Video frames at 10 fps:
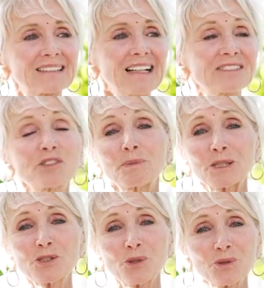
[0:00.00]
and
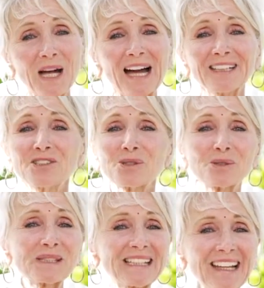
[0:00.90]
spiritual guide, you
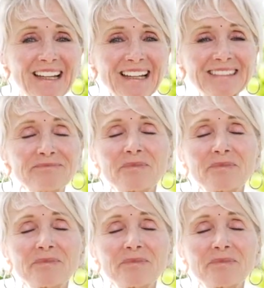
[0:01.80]
could say,